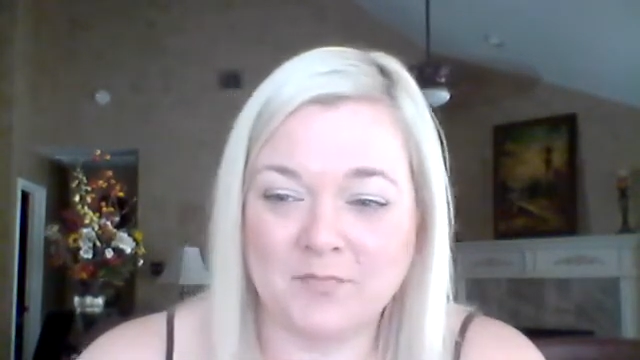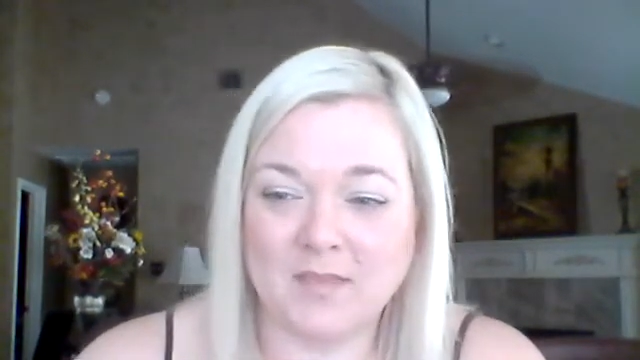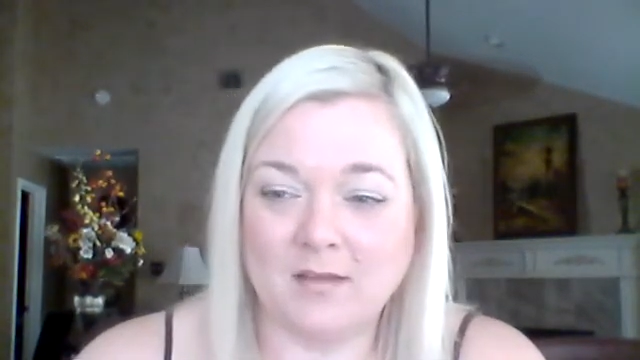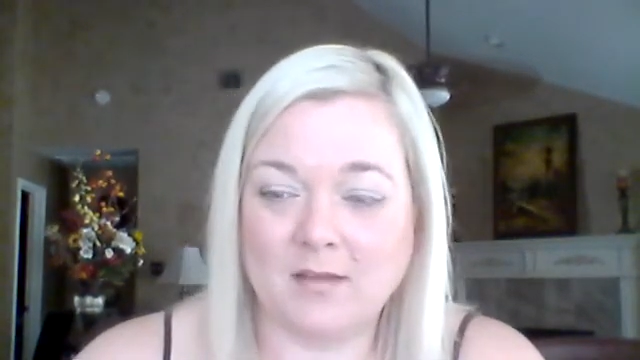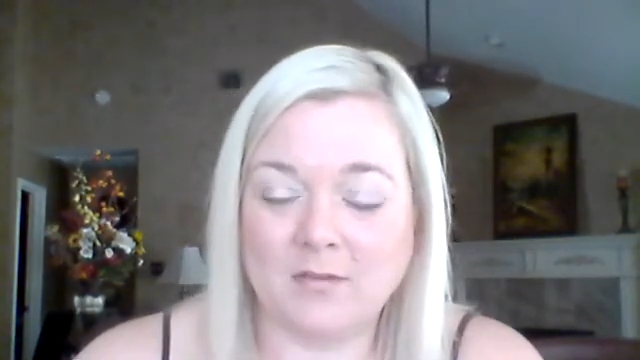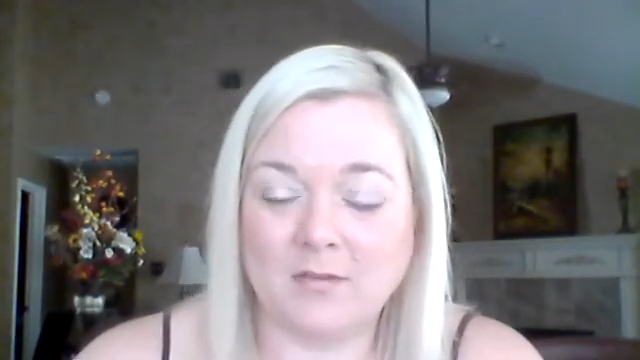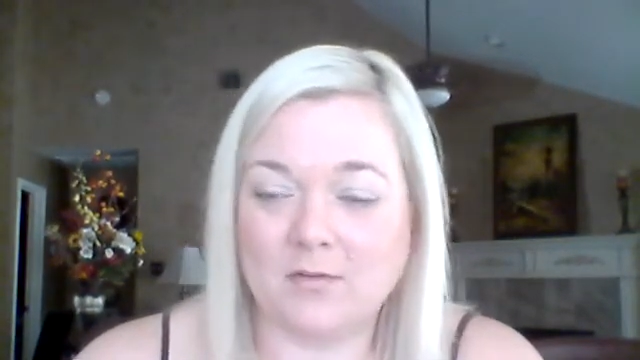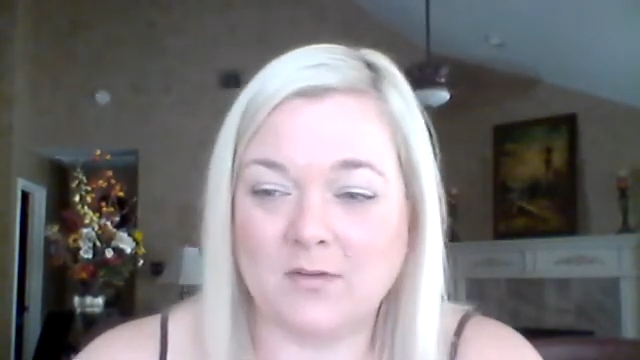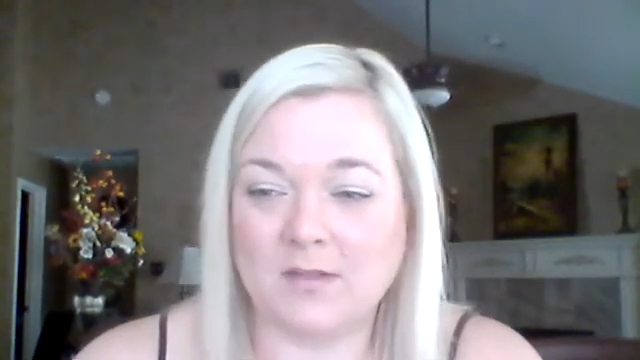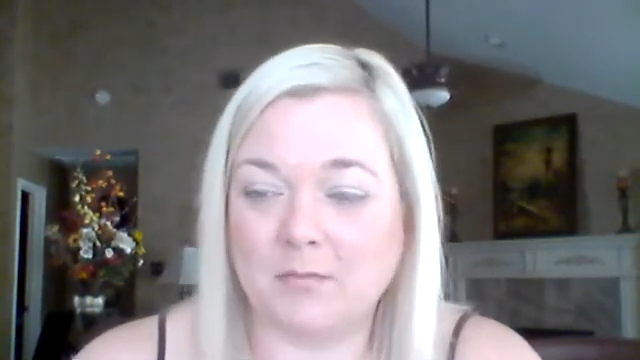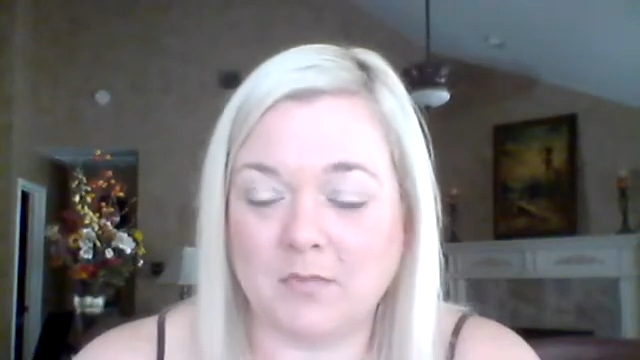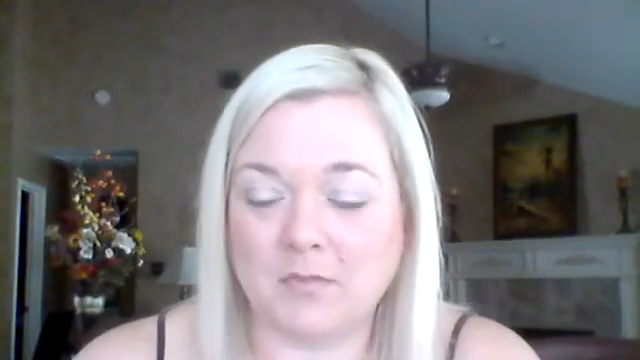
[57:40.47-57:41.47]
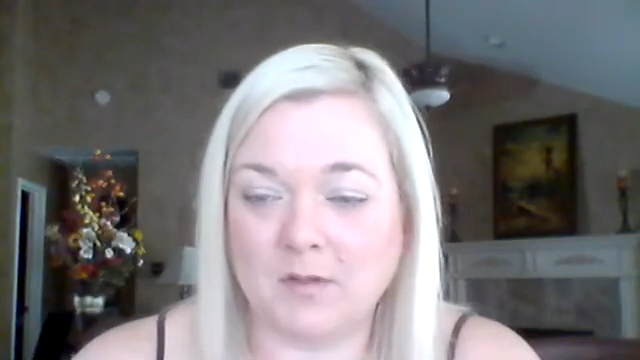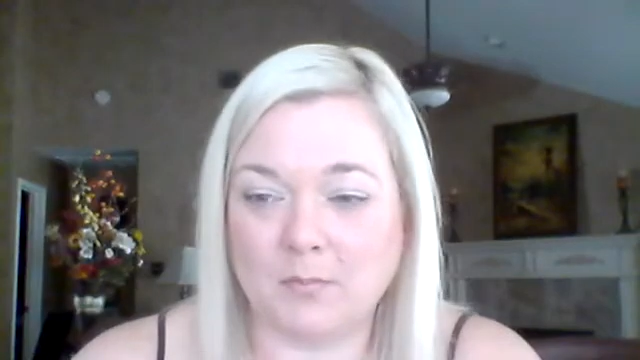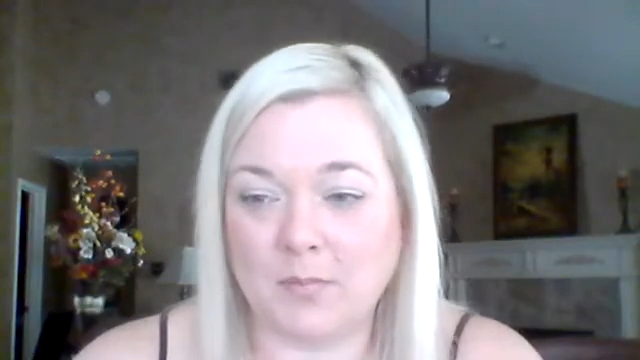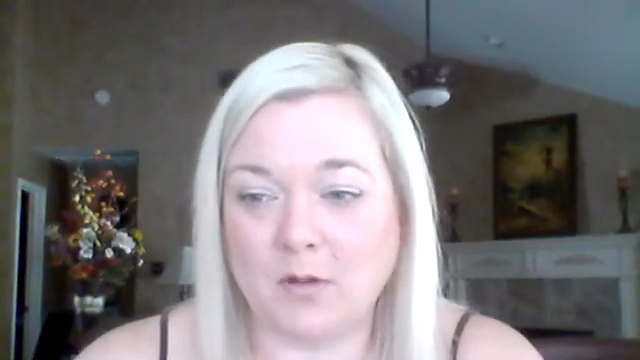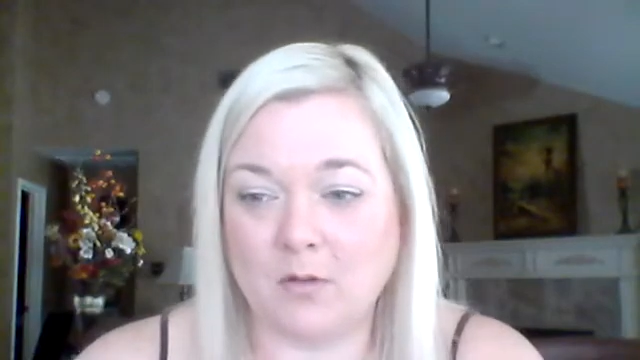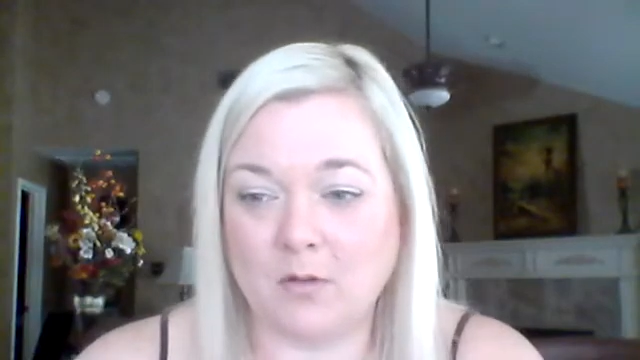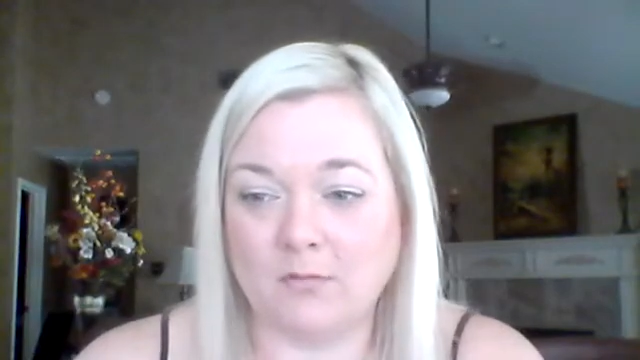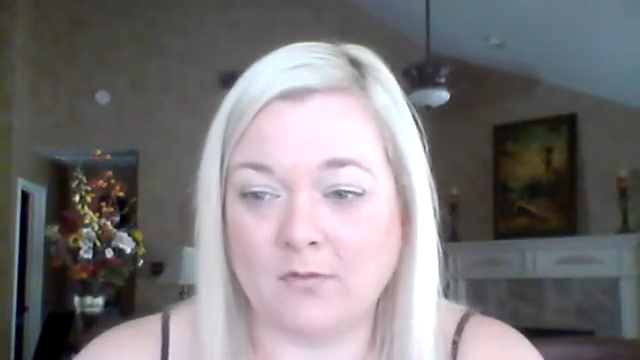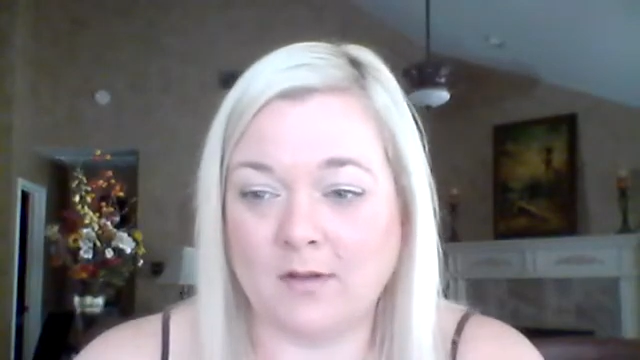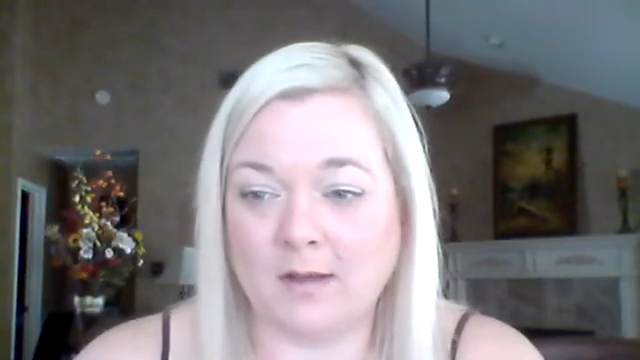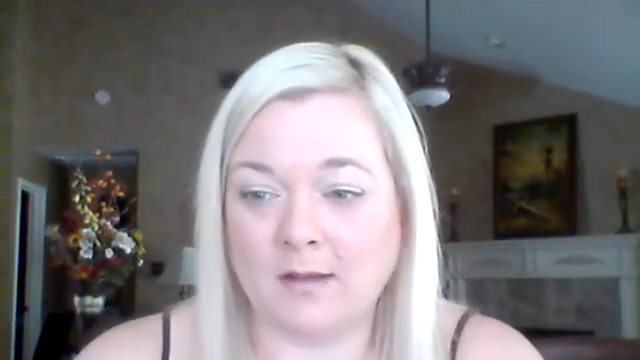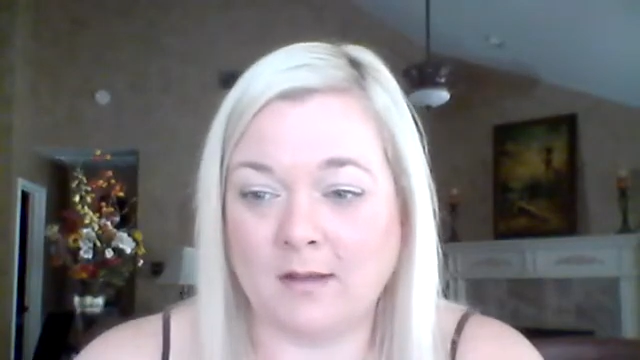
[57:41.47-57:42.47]
looking for something to poke
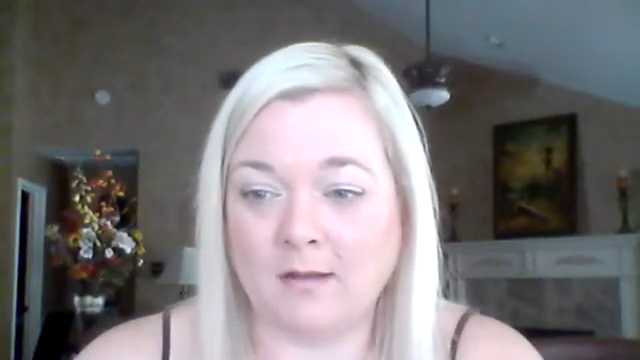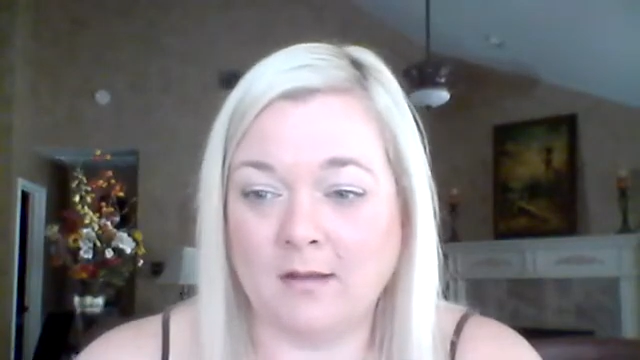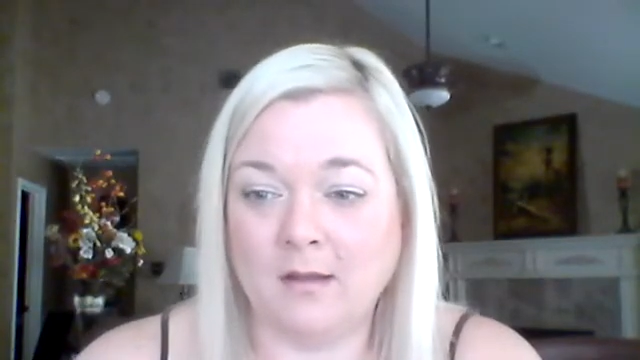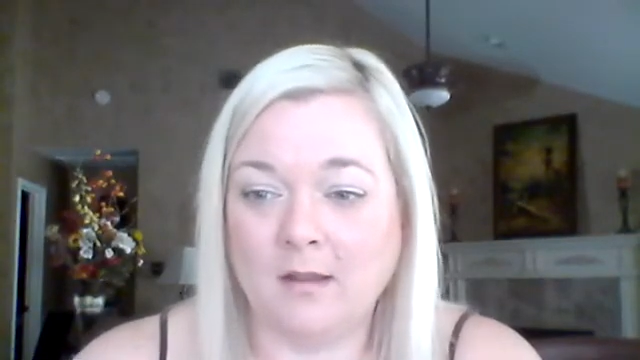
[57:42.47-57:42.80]
fun at.